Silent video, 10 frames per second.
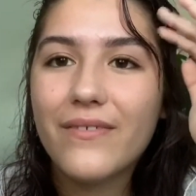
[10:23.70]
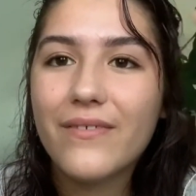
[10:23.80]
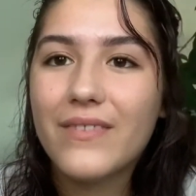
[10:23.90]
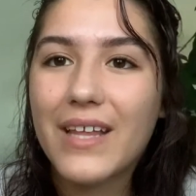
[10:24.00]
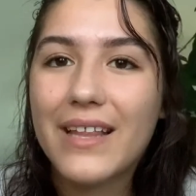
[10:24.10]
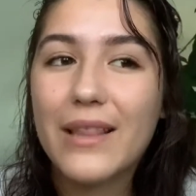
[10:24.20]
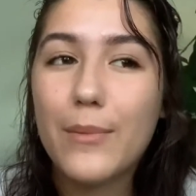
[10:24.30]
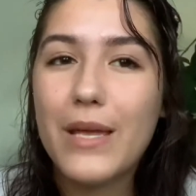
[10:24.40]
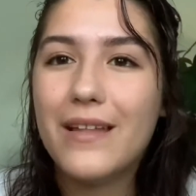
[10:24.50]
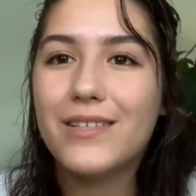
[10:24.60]
like the
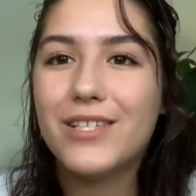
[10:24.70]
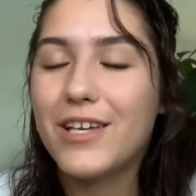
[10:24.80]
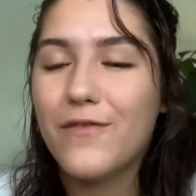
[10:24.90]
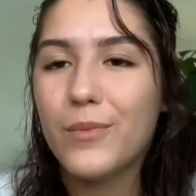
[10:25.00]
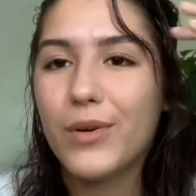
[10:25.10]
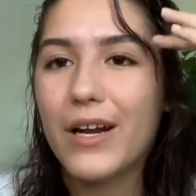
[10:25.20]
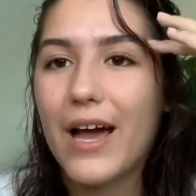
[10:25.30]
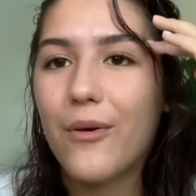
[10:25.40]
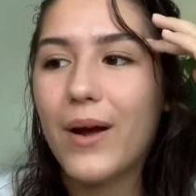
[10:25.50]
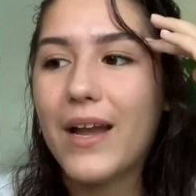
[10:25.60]
means to even put it
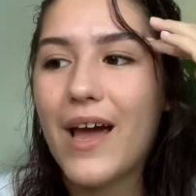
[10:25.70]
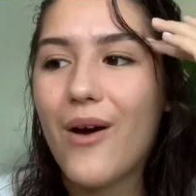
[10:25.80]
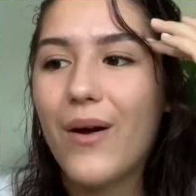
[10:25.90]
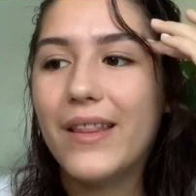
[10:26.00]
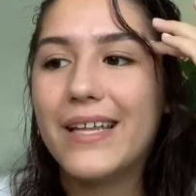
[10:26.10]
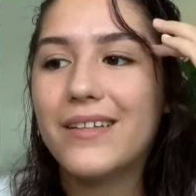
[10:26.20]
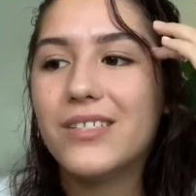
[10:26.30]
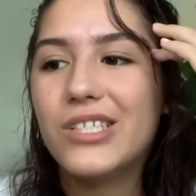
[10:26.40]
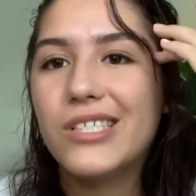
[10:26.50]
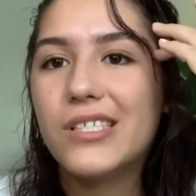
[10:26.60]
out right now, and that's
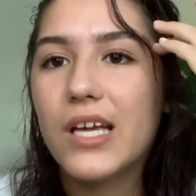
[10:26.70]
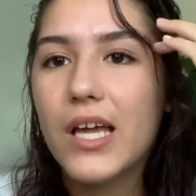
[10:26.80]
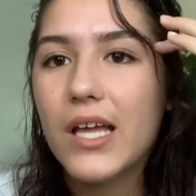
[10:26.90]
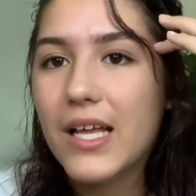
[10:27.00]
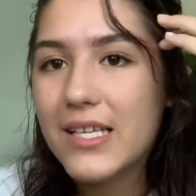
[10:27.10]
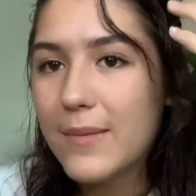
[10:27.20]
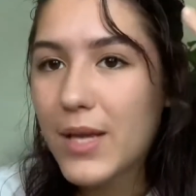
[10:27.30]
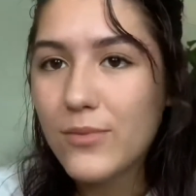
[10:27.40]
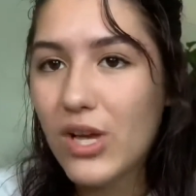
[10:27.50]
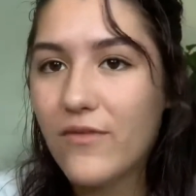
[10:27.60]
just,
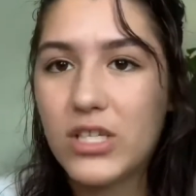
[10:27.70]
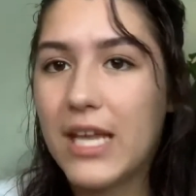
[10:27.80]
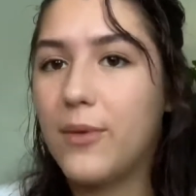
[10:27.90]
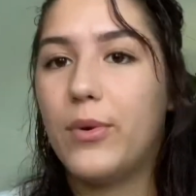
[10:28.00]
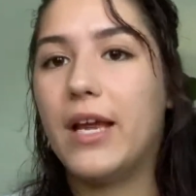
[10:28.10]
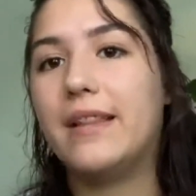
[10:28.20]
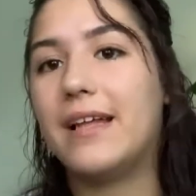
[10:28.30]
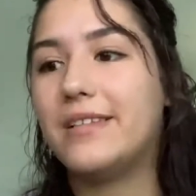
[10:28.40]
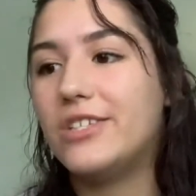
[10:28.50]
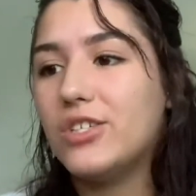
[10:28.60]
sometimes you have to take a break.
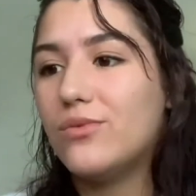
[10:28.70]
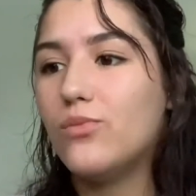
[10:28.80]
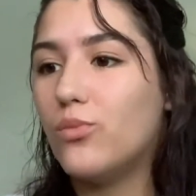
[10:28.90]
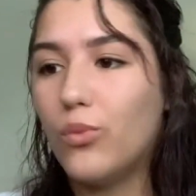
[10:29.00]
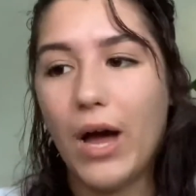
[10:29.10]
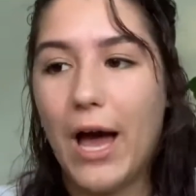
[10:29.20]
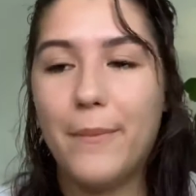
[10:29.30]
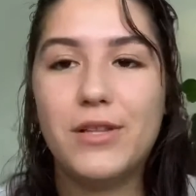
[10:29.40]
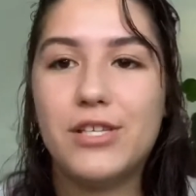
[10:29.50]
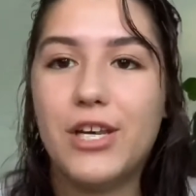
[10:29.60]
That's just what
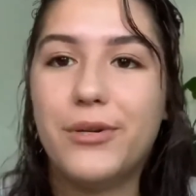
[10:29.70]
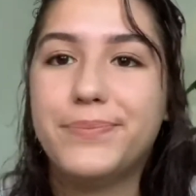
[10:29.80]
happens, you know?